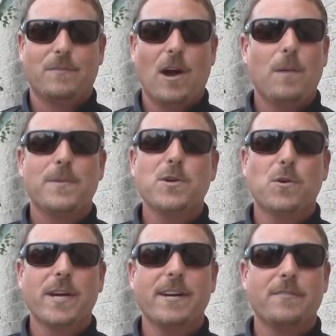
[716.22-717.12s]
Rob
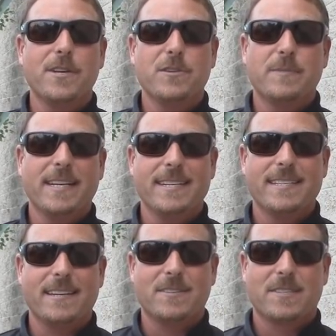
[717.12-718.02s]
Newell interviews me and he
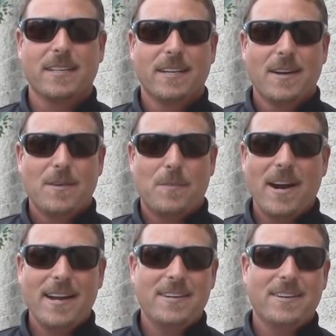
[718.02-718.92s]
says,
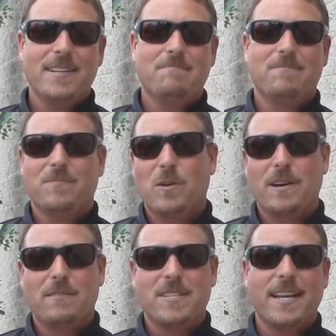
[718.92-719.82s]
"Brian, you're in
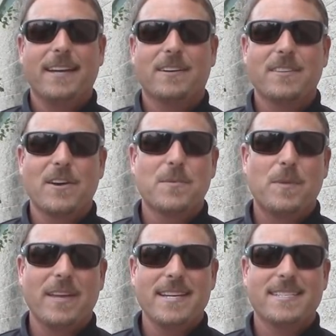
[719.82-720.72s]
whatever, second or
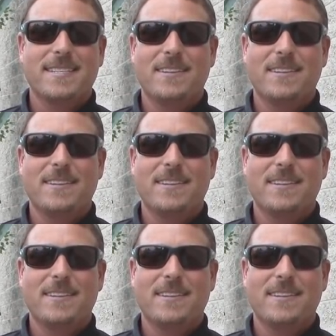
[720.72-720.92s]
third place.